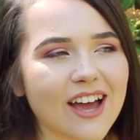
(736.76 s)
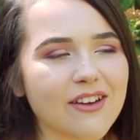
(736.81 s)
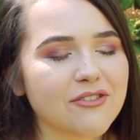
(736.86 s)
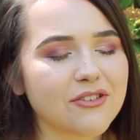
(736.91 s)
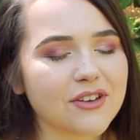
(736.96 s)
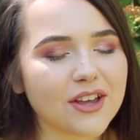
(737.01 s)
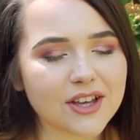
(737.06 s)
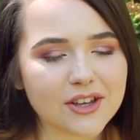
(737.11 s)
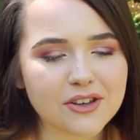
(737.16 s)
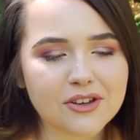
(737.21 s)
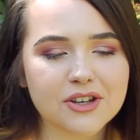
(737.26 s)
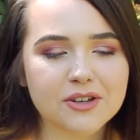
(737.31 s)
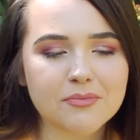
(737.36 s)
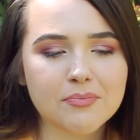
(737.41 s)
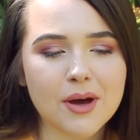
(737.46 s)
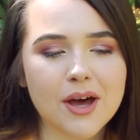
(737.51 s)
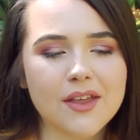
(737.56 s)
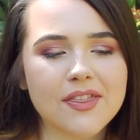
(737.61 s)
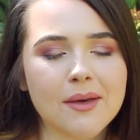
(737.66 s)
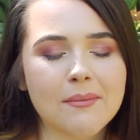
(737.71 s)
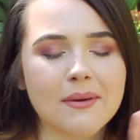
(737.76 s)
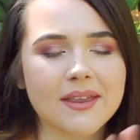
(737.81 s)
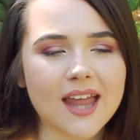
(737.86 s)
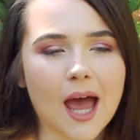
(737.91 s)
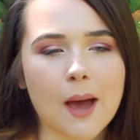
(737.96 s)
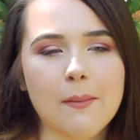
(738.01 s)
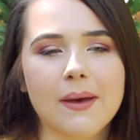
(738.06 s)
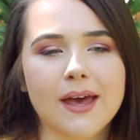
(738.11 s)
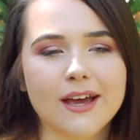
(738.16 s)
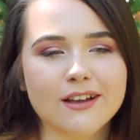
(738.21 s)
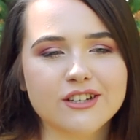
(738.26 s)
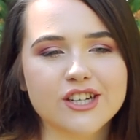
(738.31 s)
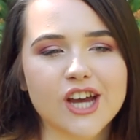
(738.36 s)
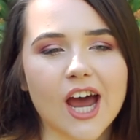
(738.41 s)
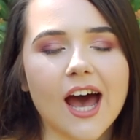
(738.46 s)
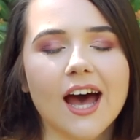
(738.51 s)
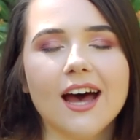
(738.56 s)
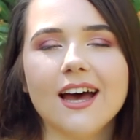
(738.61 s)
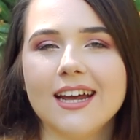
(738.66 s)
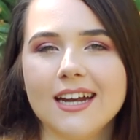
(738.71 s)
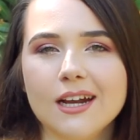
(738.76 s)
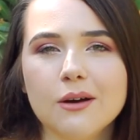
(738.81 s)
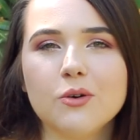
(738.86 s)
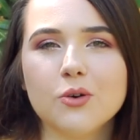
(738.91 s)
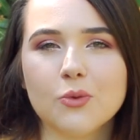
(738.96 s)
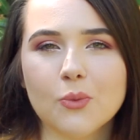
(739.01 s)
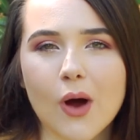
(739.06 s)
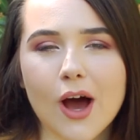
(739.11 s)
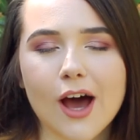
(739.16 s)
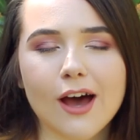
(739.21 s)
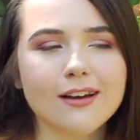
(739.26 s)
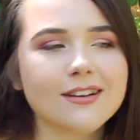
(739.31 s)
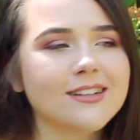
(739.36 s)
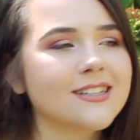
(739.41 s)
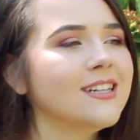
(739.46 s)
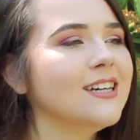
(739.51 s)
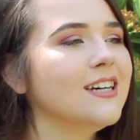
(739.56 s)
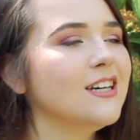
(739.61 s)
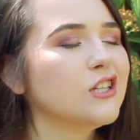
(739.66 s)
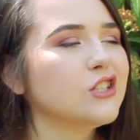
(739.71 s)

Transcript: I feel like you could put them in that picture and it would work.